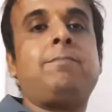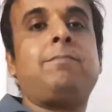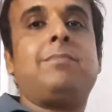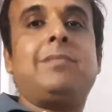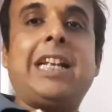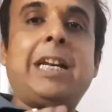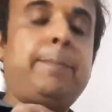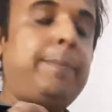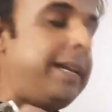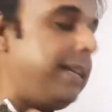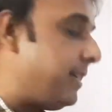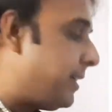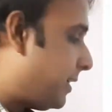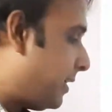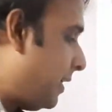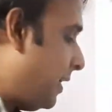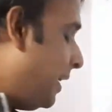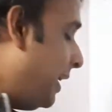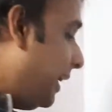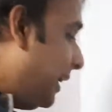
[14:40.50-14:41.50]
That means
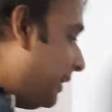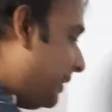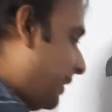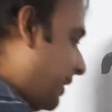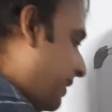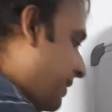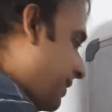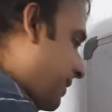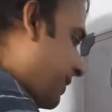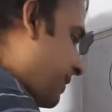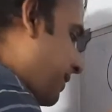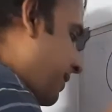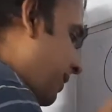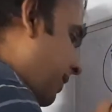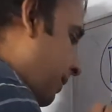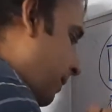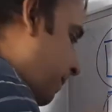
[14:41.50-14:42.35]
this